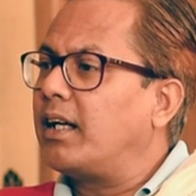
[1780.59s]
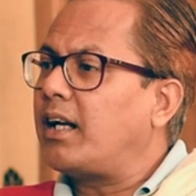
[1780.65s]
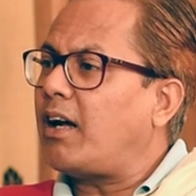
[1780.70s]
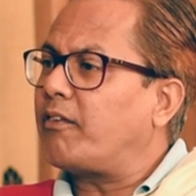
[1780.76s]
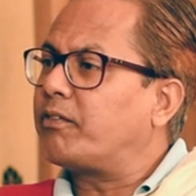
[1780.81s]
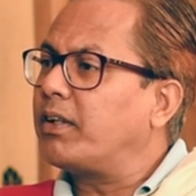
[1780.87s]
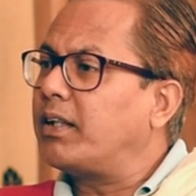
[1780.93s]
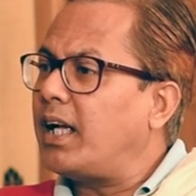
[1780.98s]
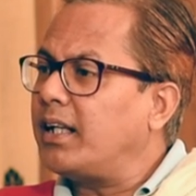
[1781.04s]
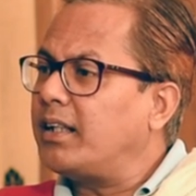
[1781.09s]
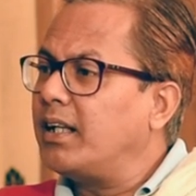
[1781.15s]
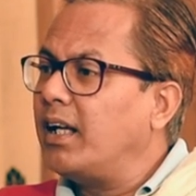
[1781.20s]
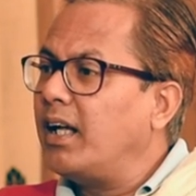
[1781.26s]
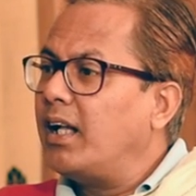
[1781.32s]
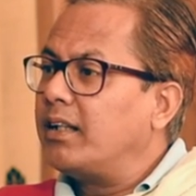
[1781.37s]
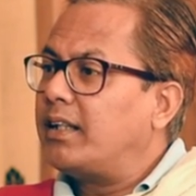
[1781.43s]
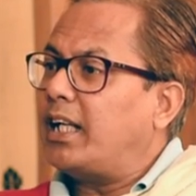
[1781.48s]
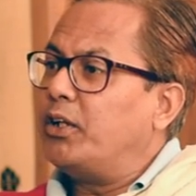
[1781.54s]
And after
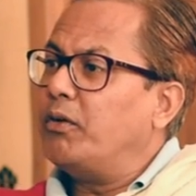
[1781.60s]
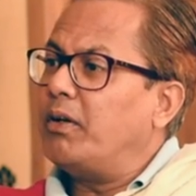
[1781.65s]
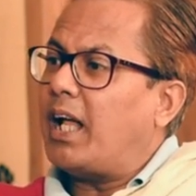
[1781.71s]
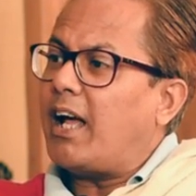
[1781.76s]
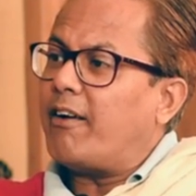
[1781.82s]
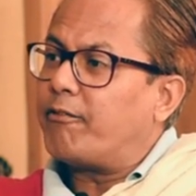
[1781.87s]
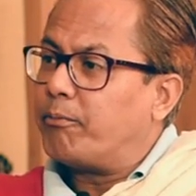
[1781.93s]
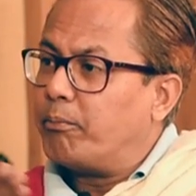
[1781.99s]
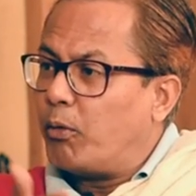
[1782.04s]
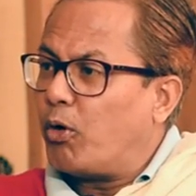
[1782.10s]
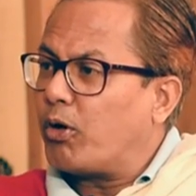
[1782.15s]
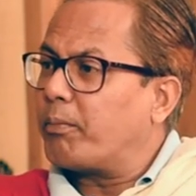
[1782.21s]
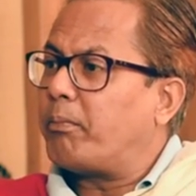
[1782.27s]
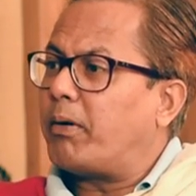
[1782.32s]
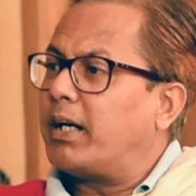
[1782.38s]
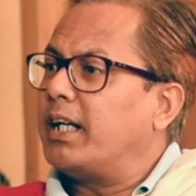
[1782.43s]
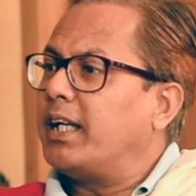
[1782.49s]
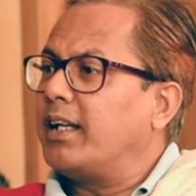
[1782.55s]
that, then you will have more
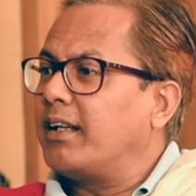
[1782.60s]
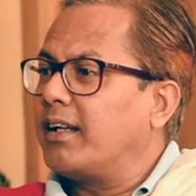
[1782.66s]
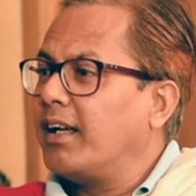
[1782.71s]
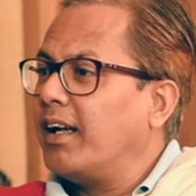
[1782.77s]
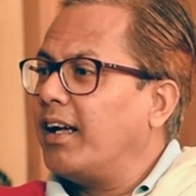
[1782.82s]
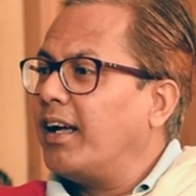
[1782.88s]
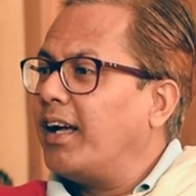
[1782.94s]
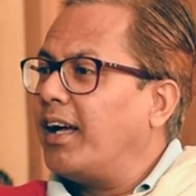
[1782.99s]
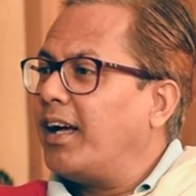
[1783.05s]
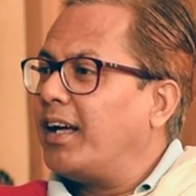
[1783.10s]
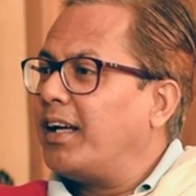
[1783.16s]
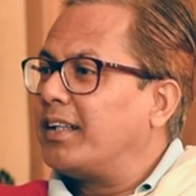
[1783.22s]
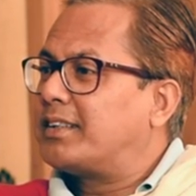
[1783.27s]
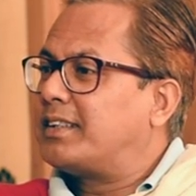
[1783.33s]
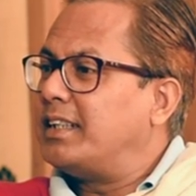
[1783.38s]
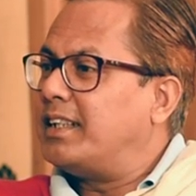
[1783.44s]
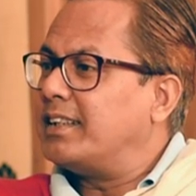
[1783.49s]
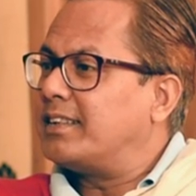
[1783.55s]
burning
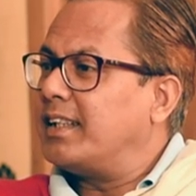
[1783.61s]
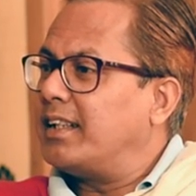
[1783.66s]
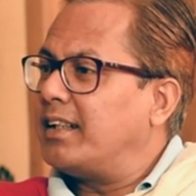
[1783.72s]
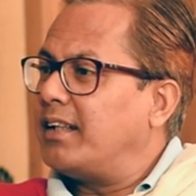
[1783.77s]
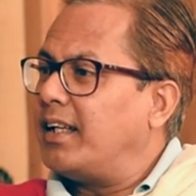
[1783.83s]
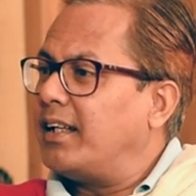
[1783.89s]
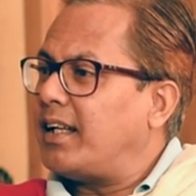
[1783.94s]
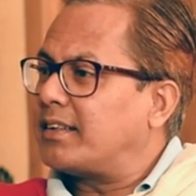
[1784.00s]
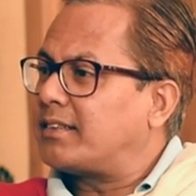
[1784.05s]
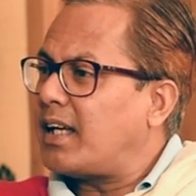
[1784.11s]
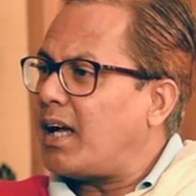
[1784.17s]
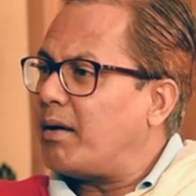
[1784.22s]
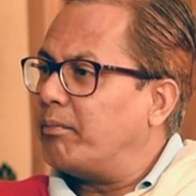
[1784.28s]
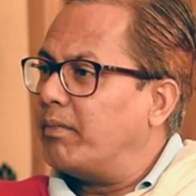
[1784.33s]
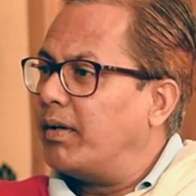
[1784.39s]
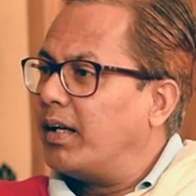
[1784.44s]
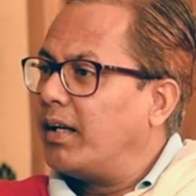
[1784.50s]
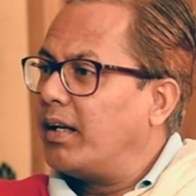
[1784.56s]
cities in
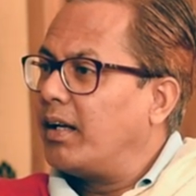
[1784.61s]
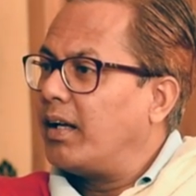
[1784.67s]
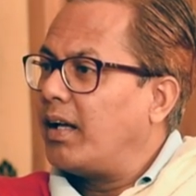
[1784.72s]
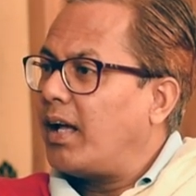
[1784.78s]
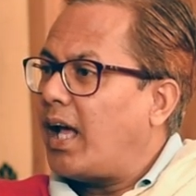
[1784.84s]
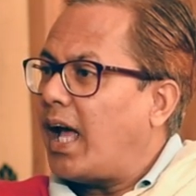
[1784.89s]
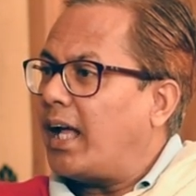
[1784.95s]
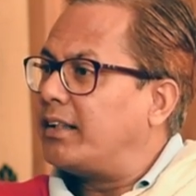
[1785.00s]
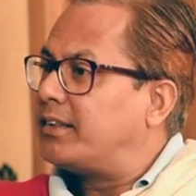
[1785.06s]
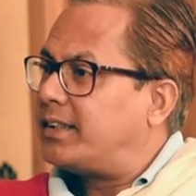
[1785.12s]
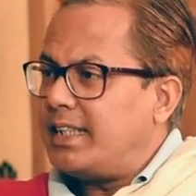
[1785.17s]
Assam. And